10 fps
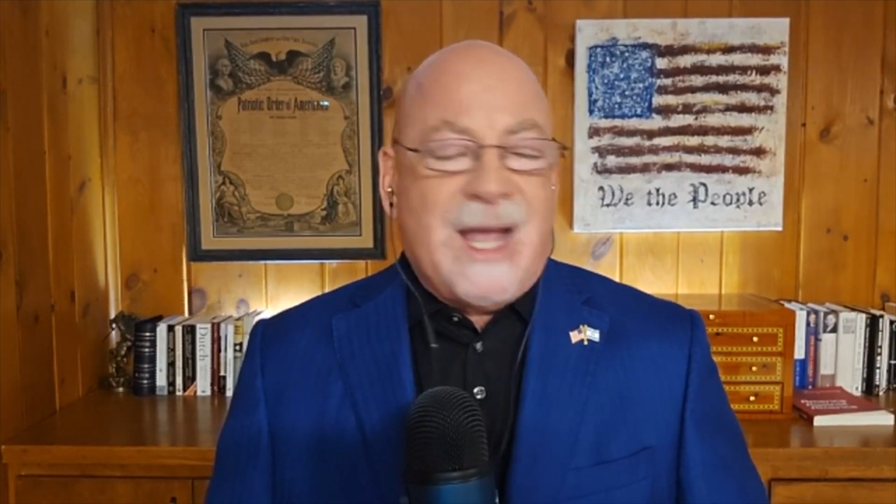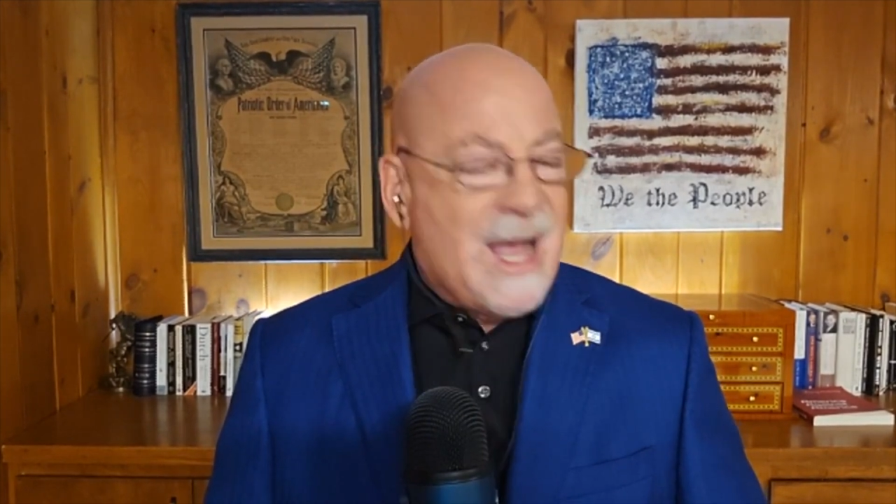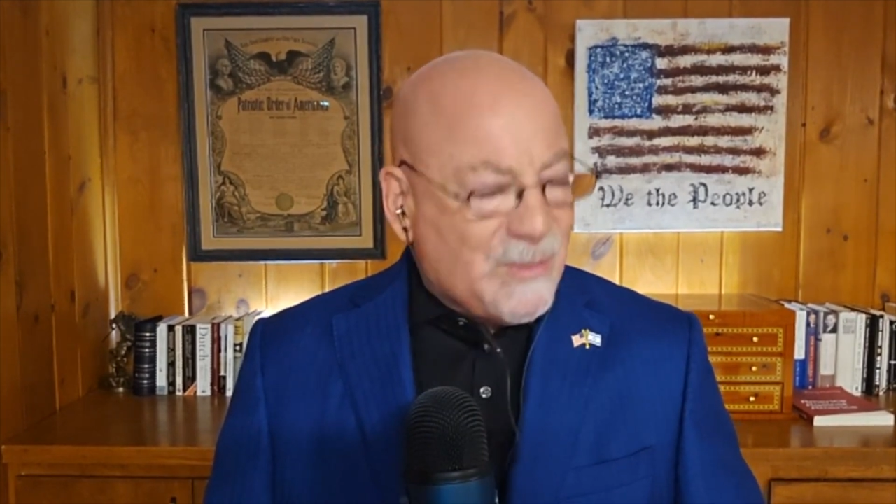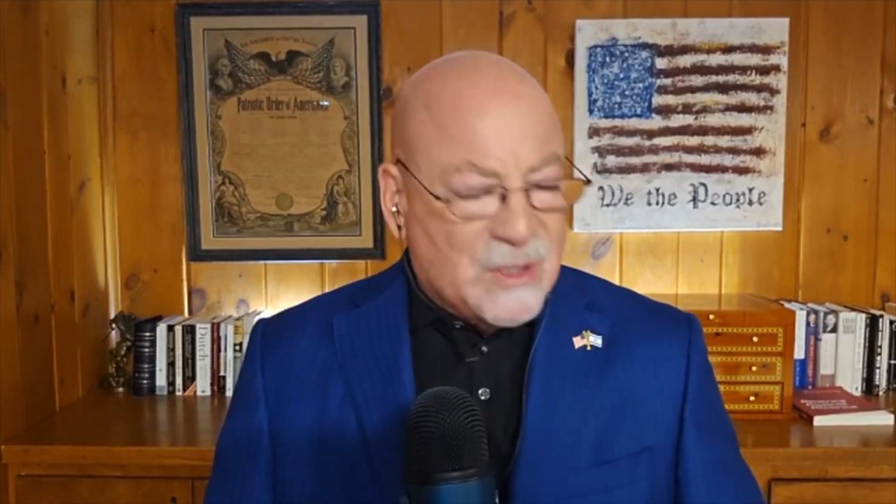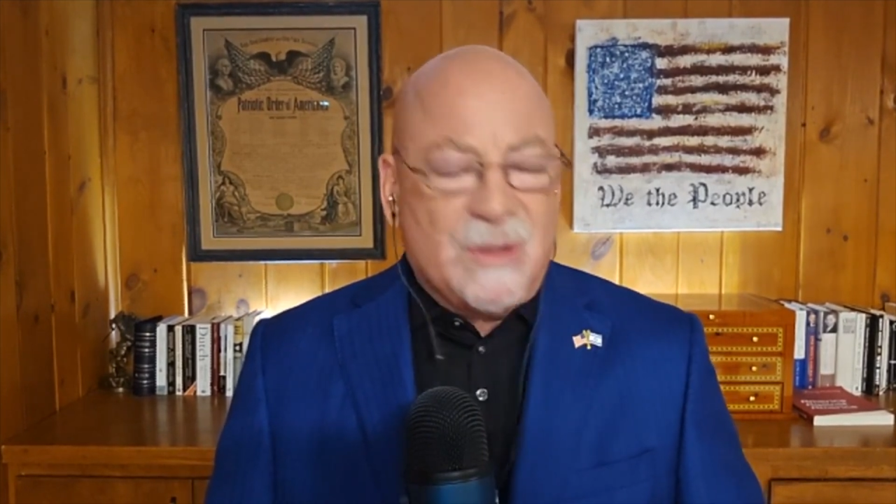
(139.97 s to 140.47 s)

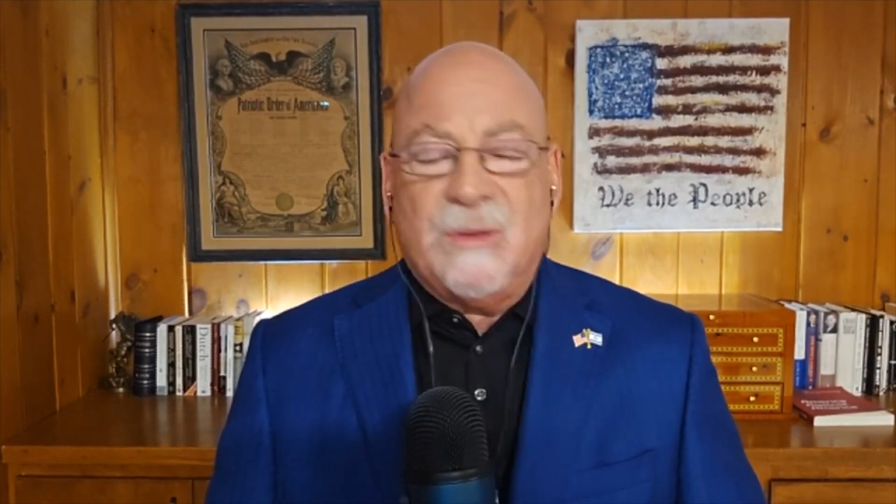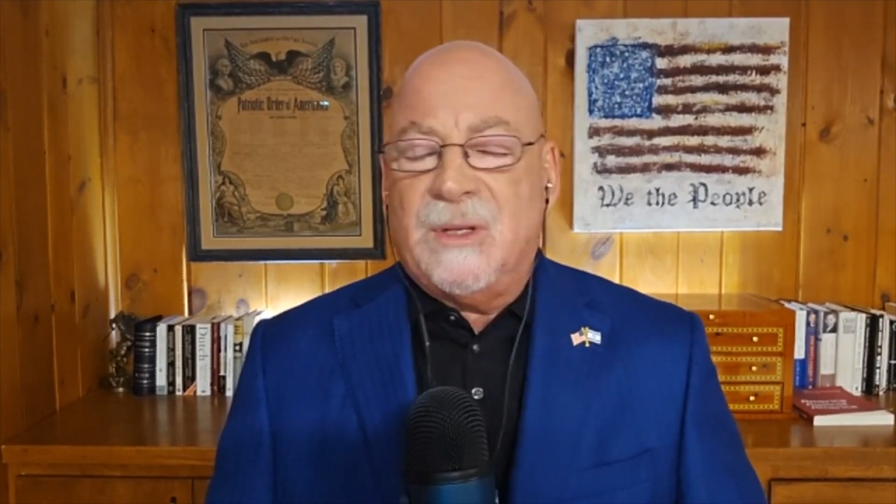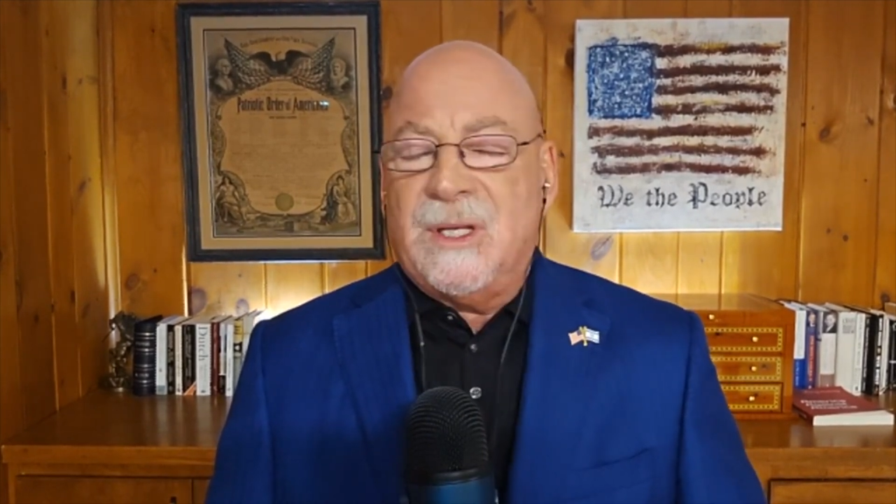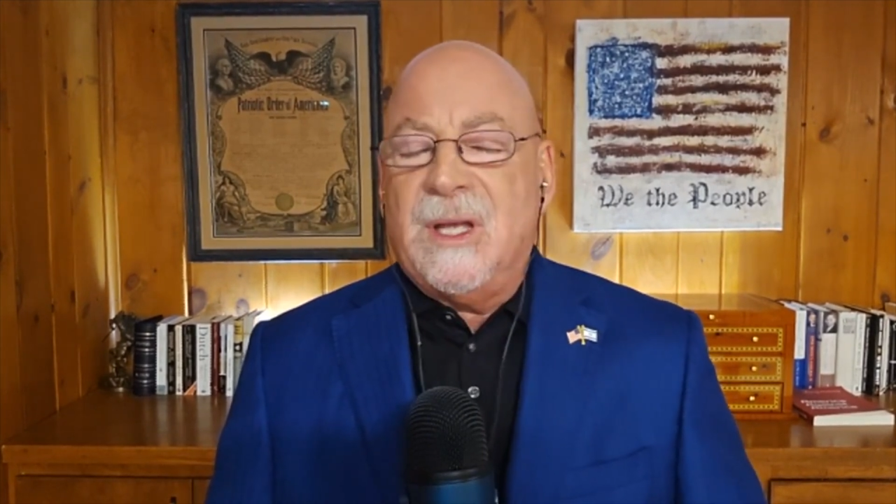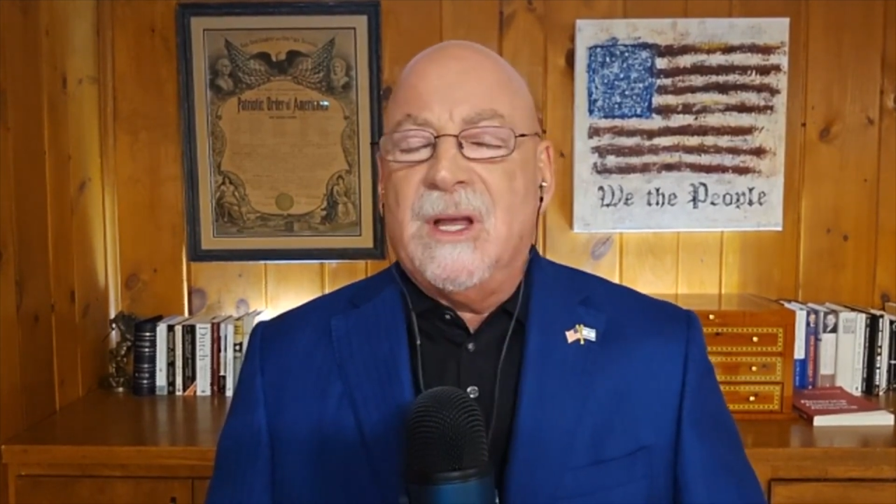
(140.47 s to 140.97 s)

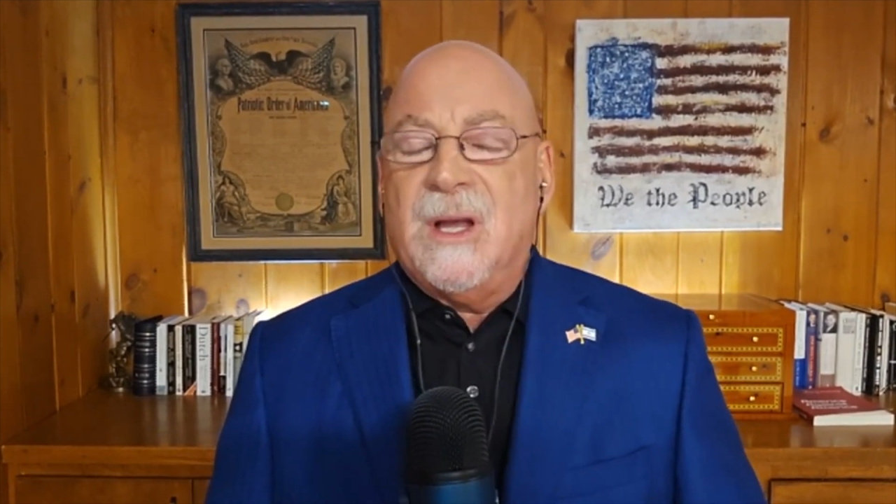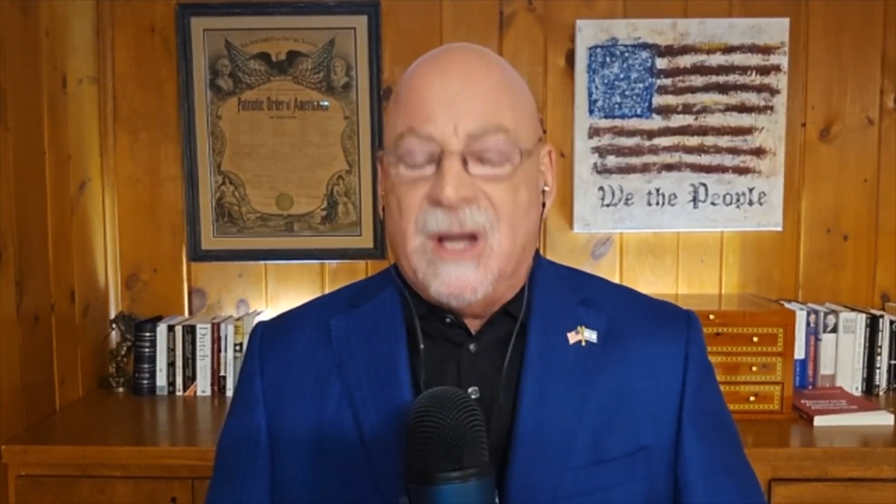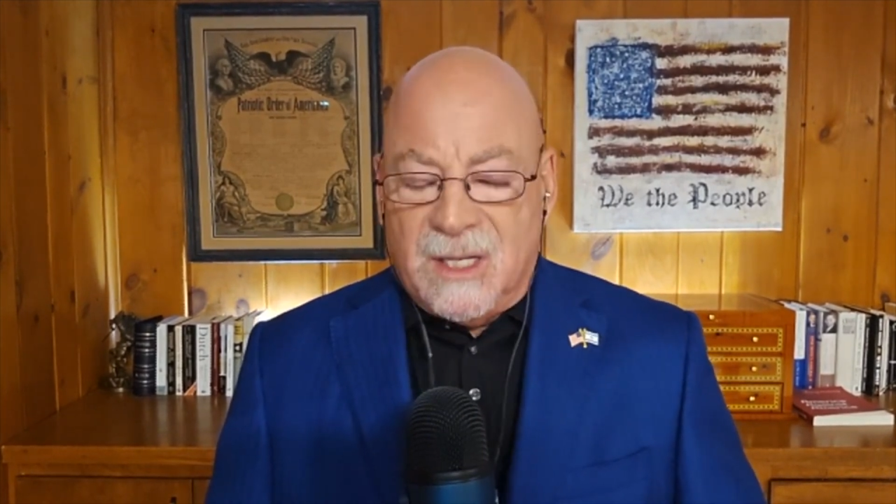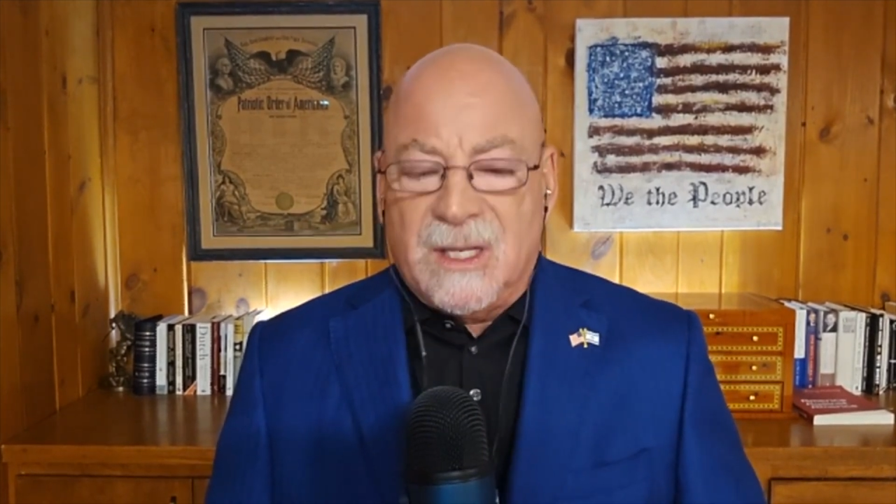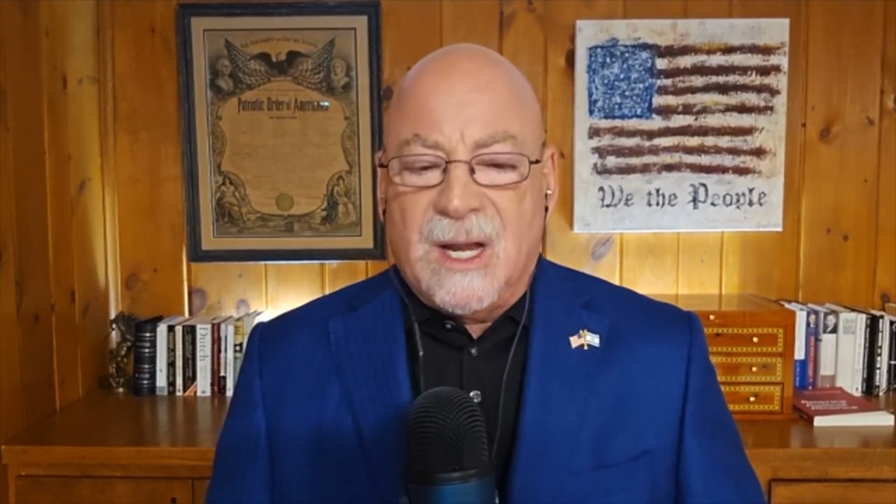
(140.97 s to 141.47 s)
absolutely
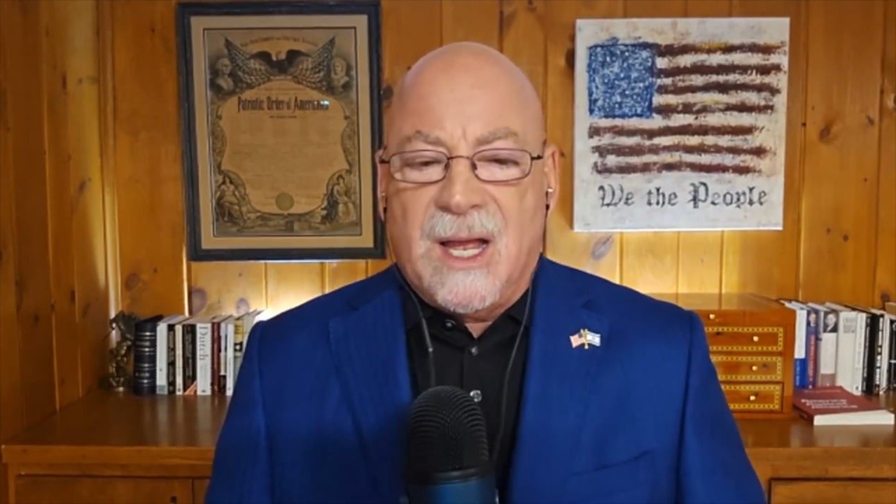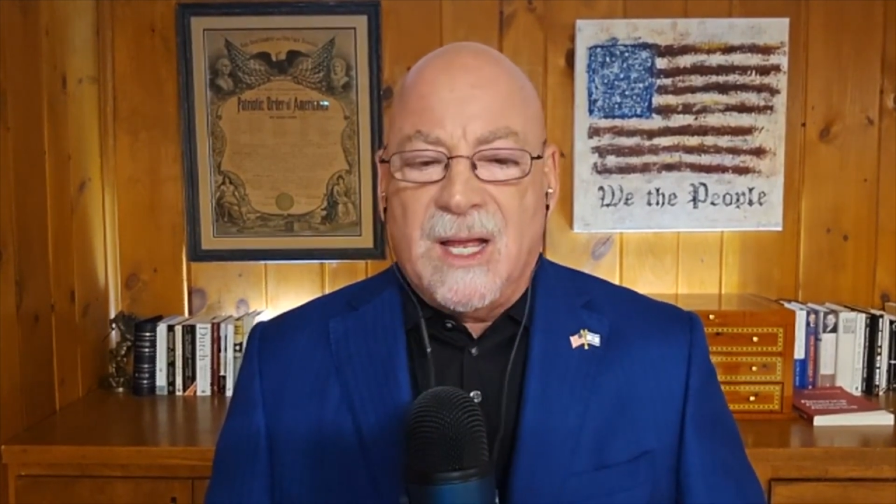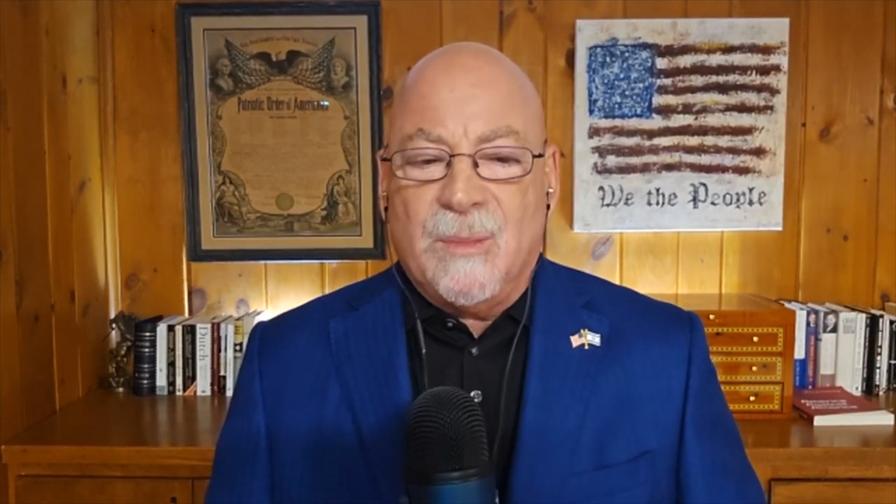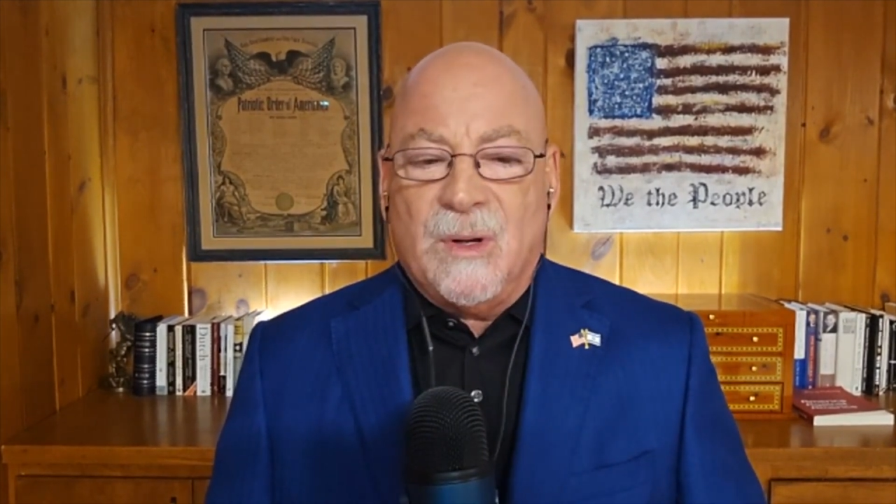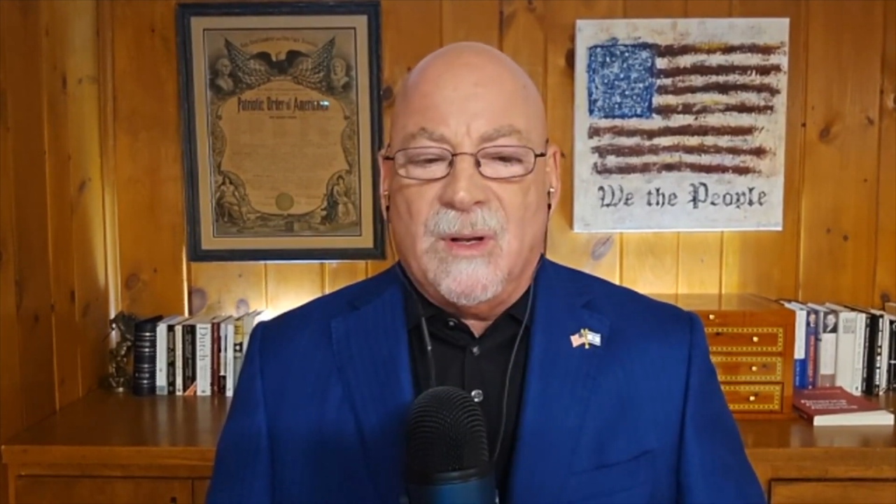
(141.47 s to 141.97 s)

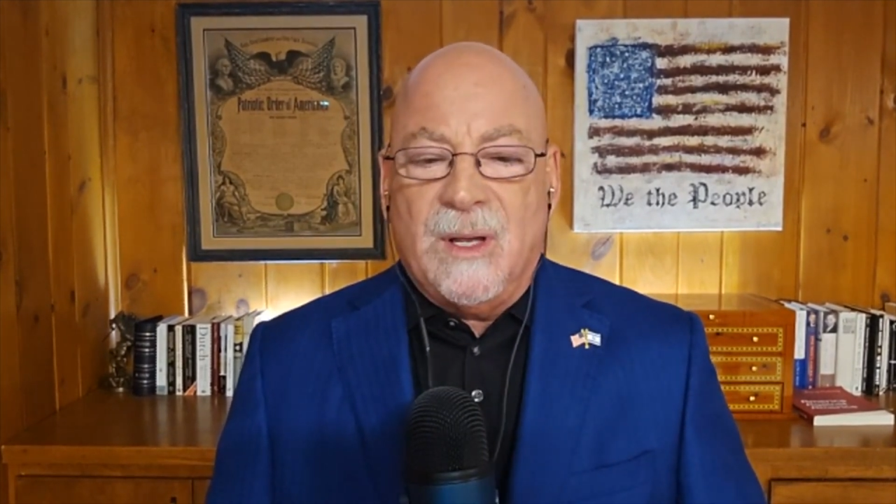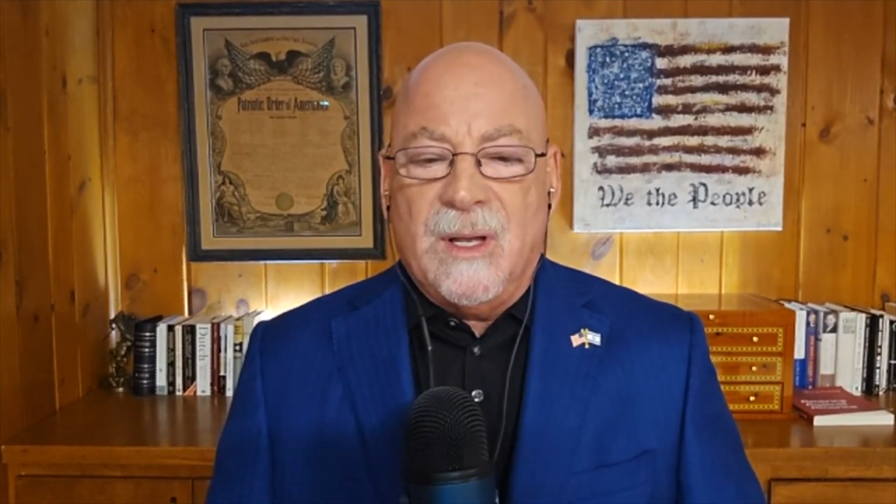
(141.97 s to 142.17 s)
undeniable.